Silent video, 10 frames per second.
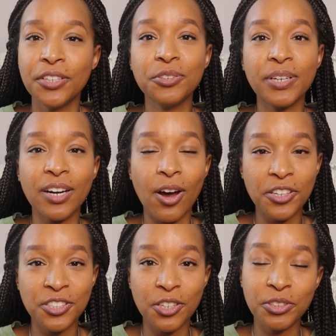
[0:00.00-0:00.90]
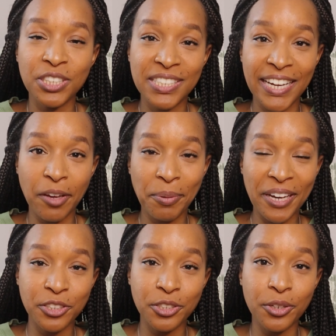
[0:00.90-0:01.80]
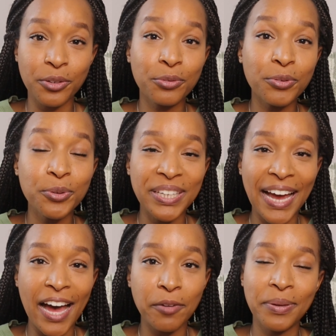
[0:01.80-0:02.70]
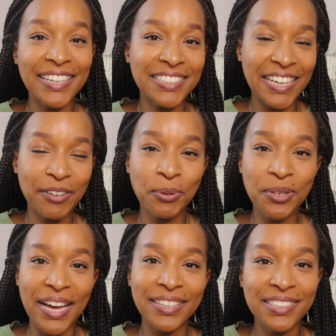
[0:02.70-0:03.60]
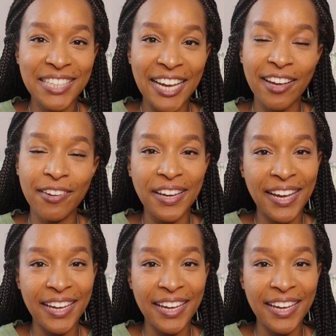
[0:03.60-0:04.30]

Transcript: you can also just take a picture through the app and it will then save